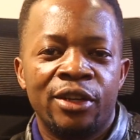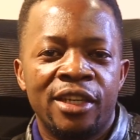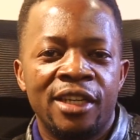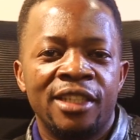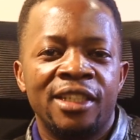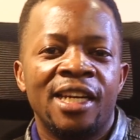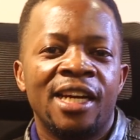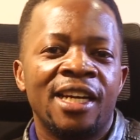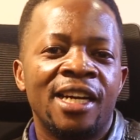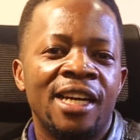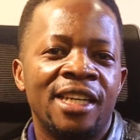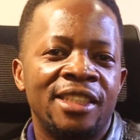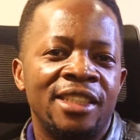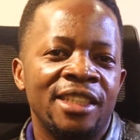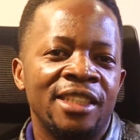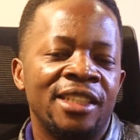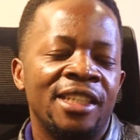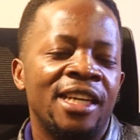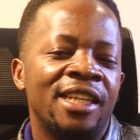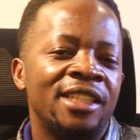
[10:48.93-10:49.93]

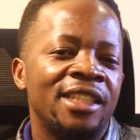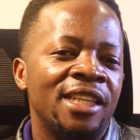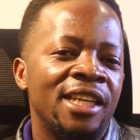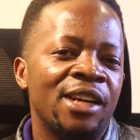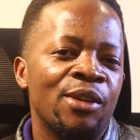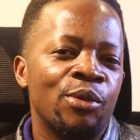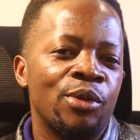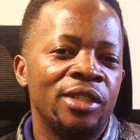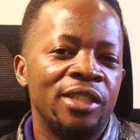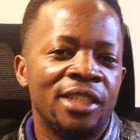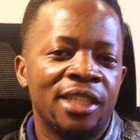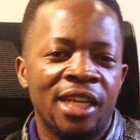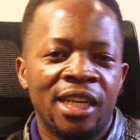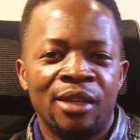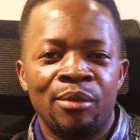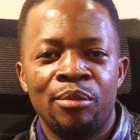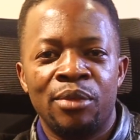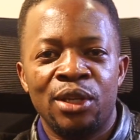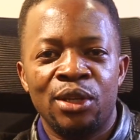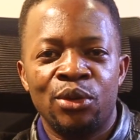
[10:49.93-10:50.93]
kindergarten, that language
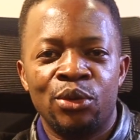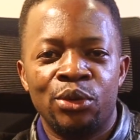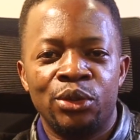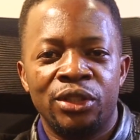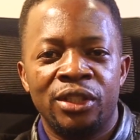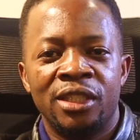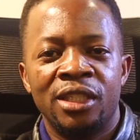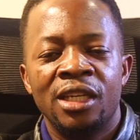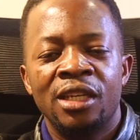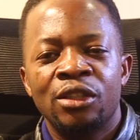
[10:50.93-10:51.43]
can be used.